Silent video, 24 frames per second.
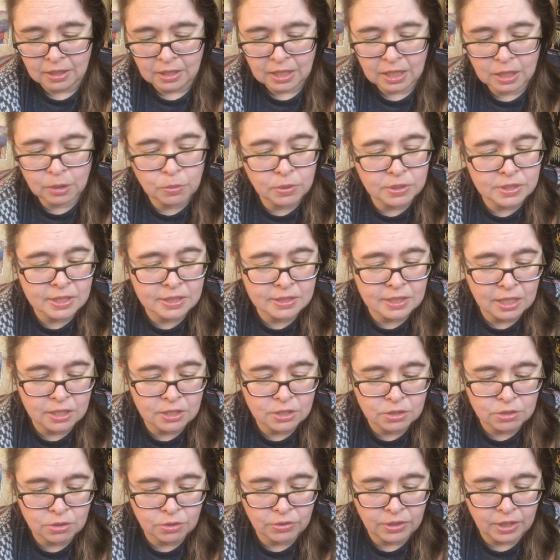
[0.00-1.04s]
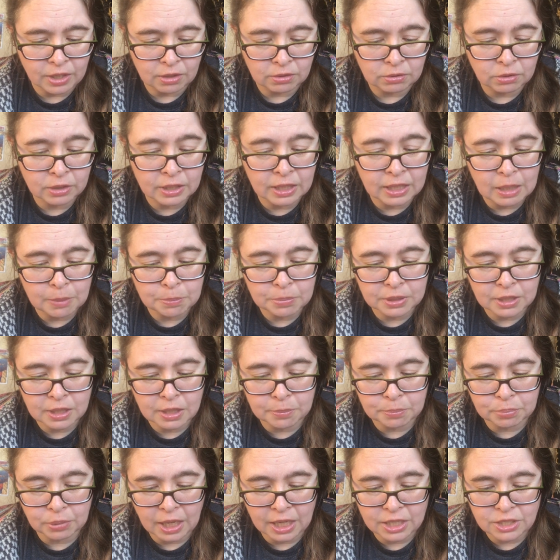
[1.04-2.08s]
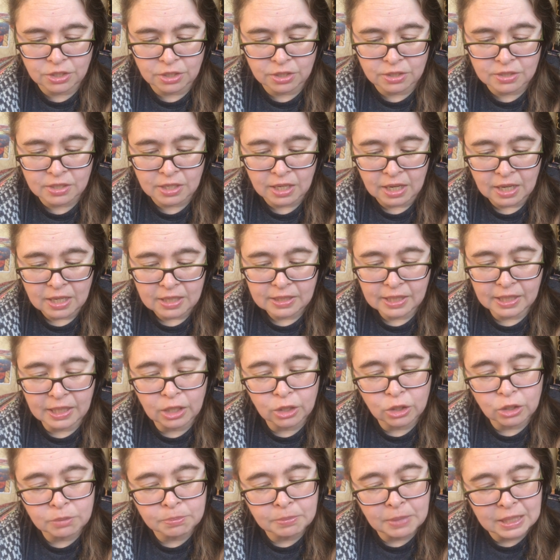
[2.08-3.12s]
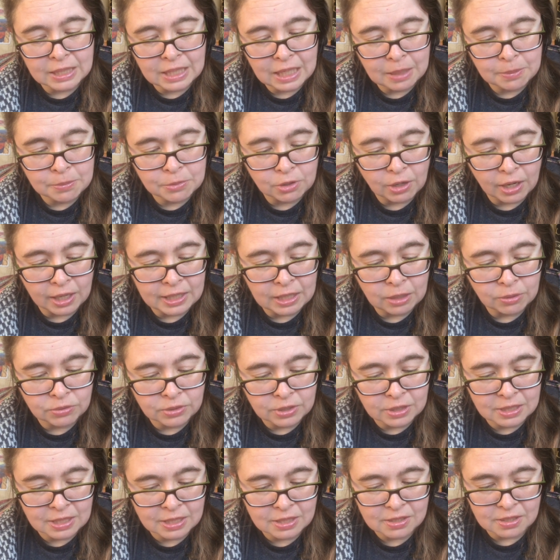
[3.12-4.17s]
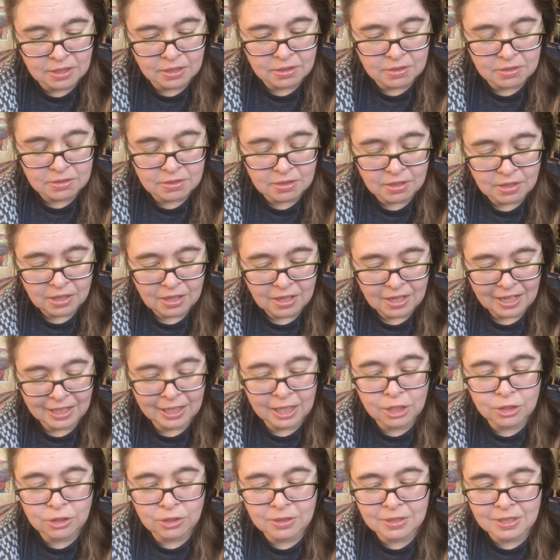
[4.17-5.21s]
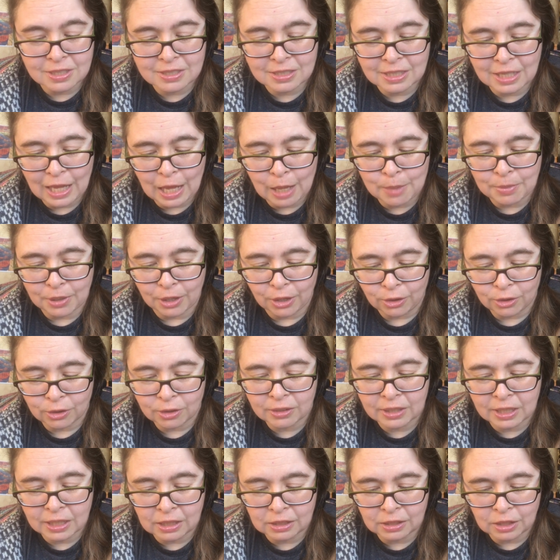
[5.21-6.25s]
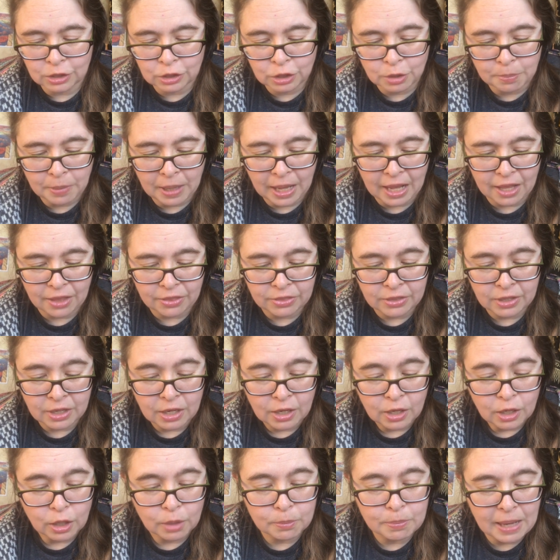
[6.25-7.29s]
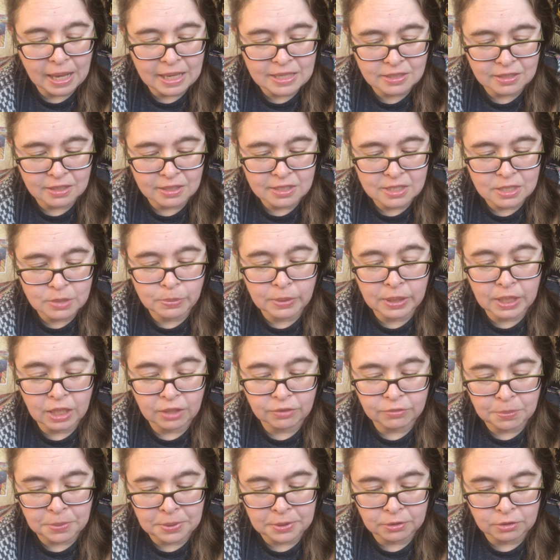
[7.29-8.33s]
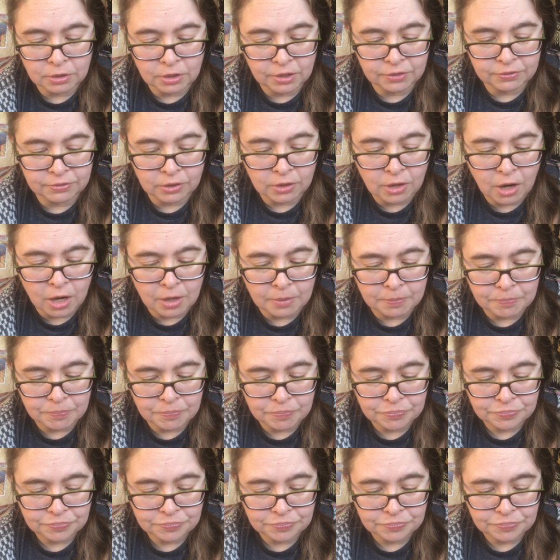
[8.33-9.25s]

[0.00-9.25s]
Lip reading: It was as I stood there, looking up into the branches, that I heard my name cried out in the distance, and I turned to see Emma hurrying along the path, her basket swinging from the crook of her arm.